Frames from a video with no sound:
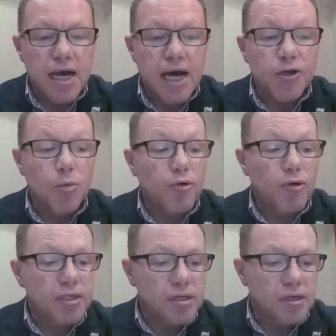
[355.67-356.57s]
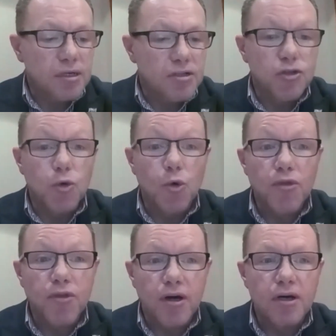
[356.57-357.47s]
an operator, as the
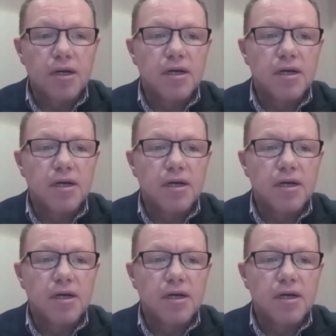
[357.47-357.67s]
author,